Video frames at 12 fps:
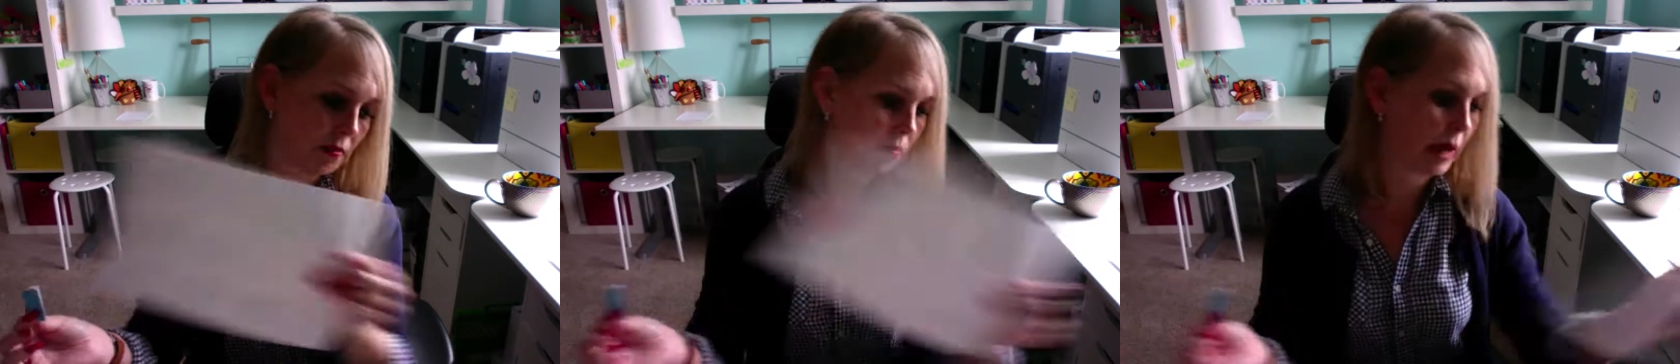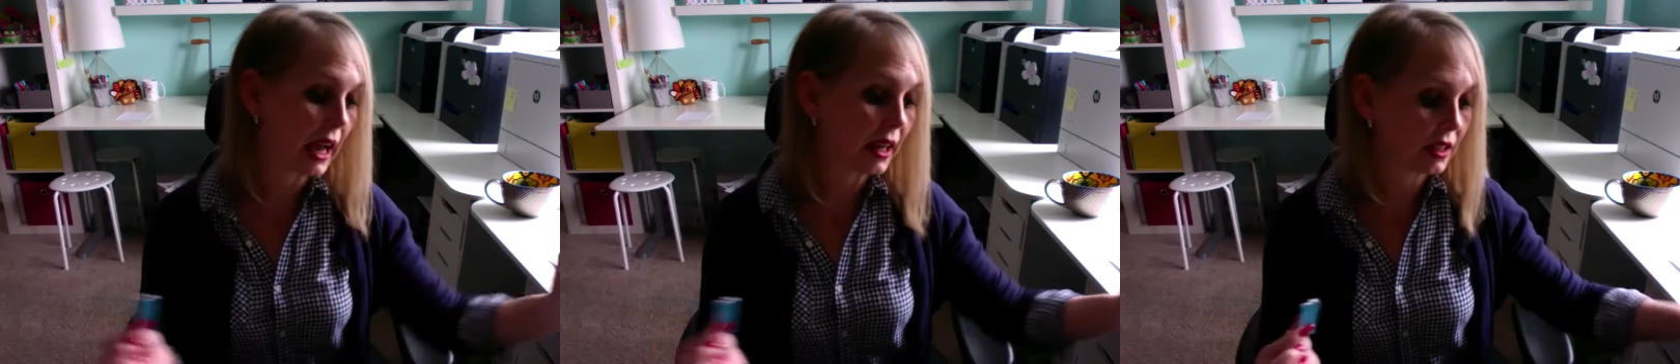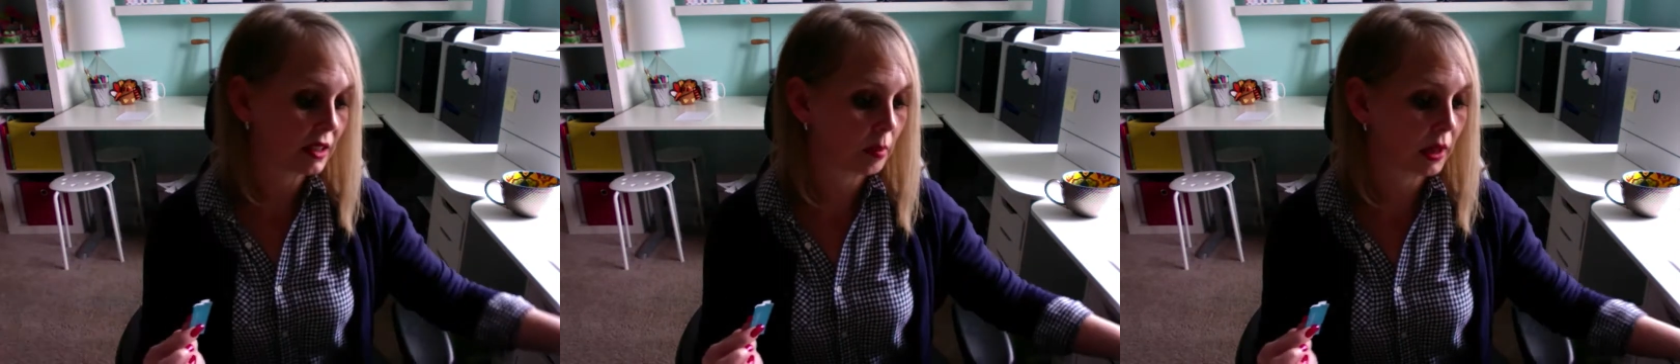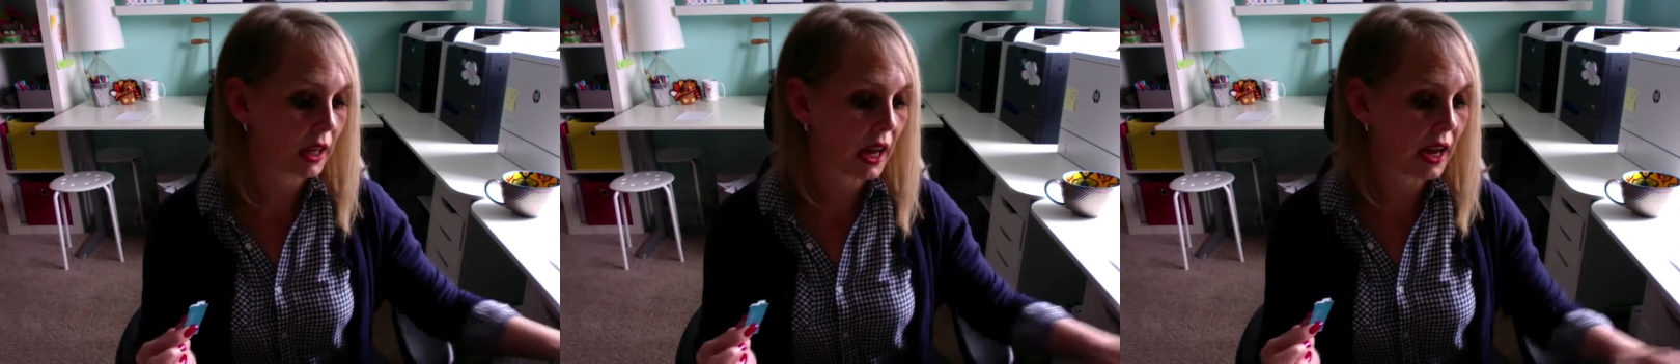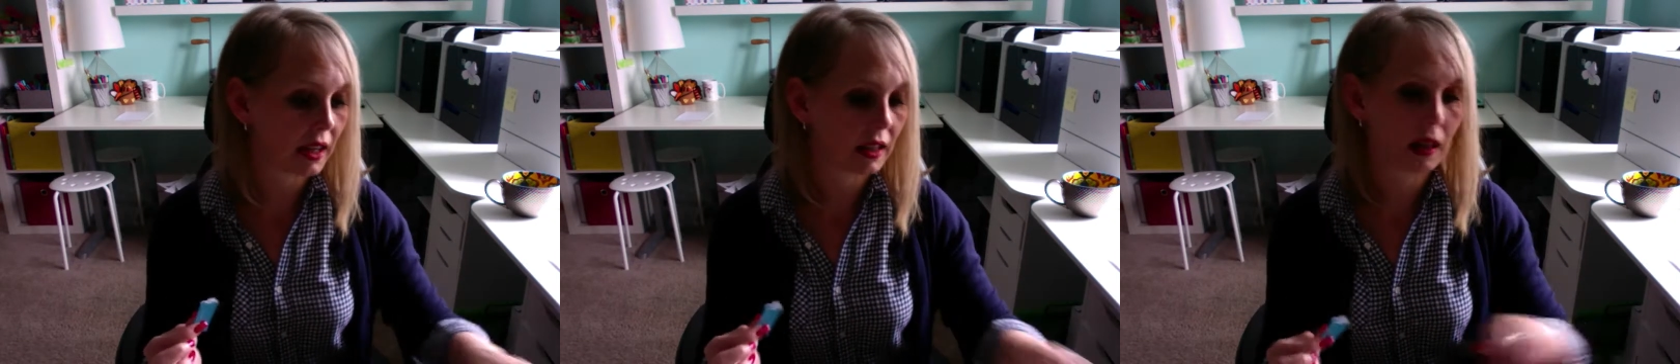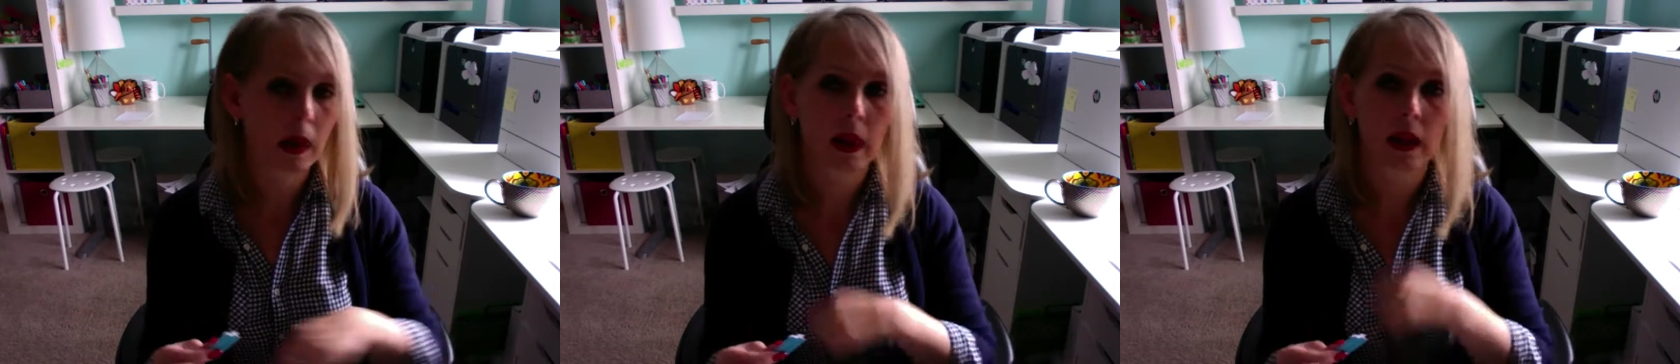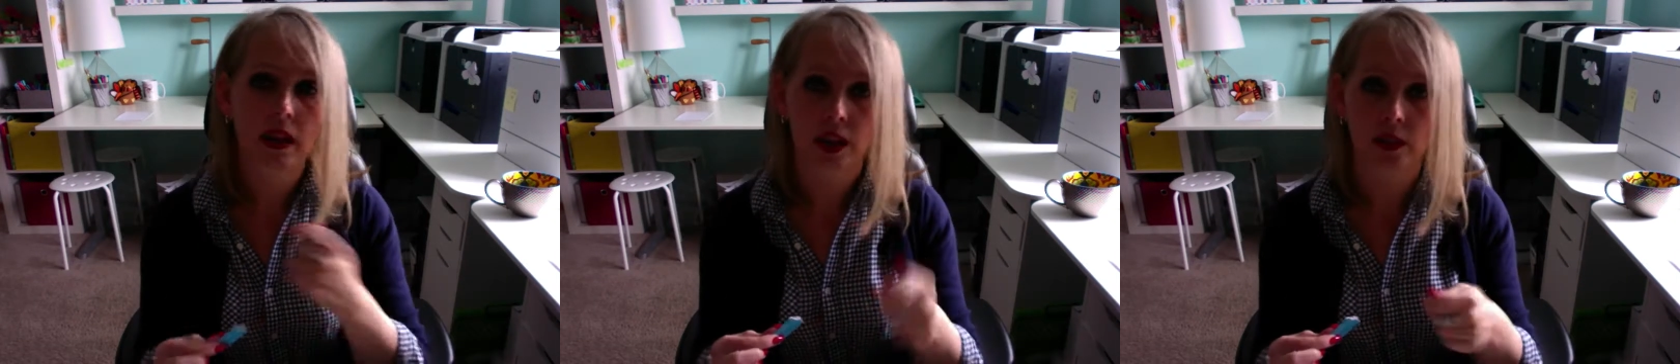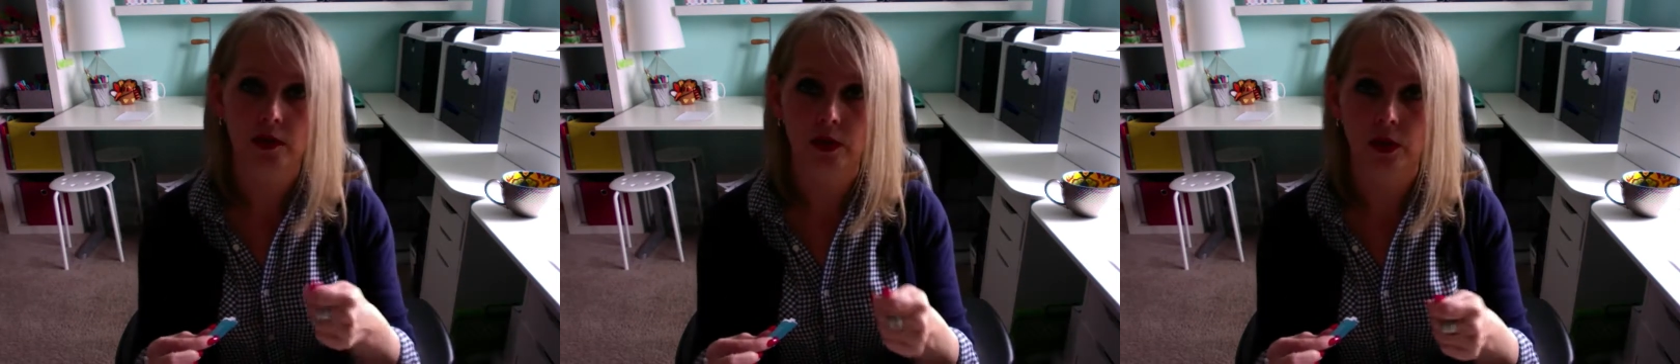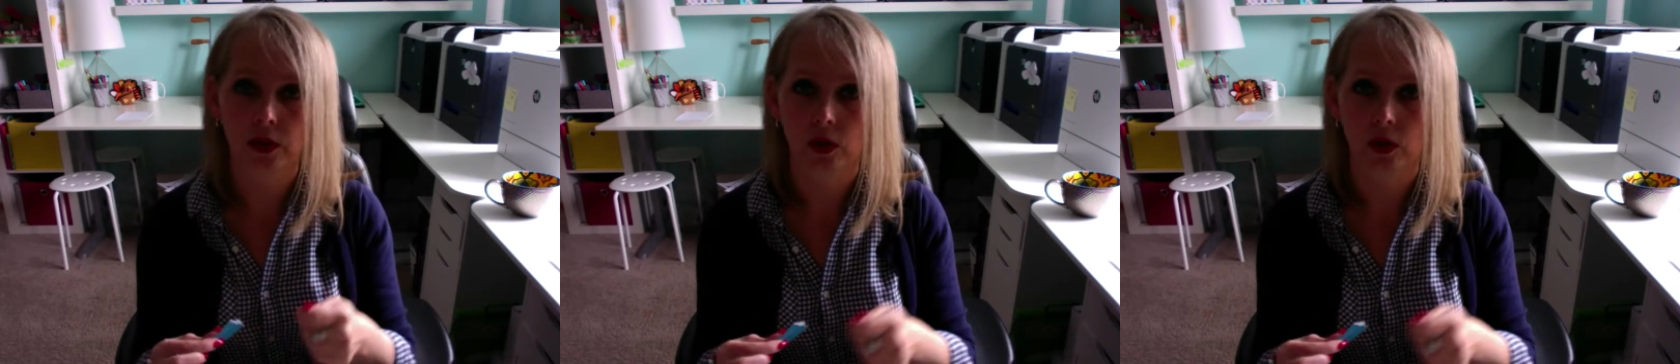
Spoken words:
packing tape again and fold it